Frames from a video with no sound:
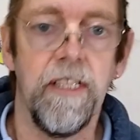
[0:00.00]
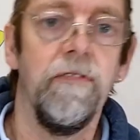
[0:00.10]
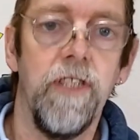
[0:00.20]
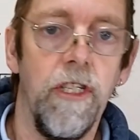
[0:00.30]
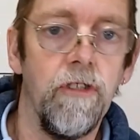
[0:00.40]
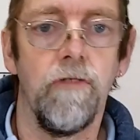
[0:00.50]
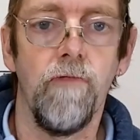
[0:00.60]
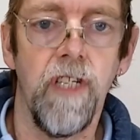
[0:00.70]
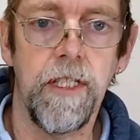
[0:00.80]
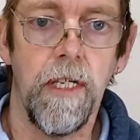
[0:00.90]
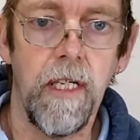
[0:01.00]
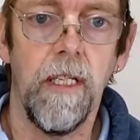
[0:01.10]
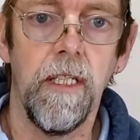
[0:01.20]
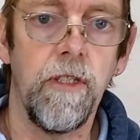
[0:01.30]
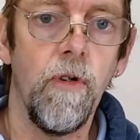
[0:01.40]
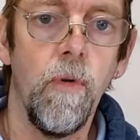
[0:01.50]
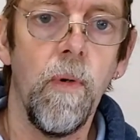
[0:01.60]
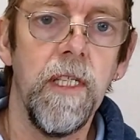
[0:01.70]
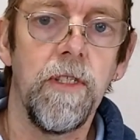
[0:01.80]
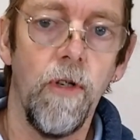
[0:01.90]
stuff to use, and recycling is
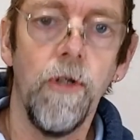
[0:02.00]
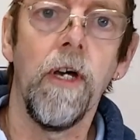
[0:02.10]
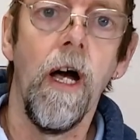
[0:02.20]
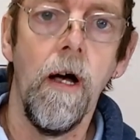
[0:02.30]
always good,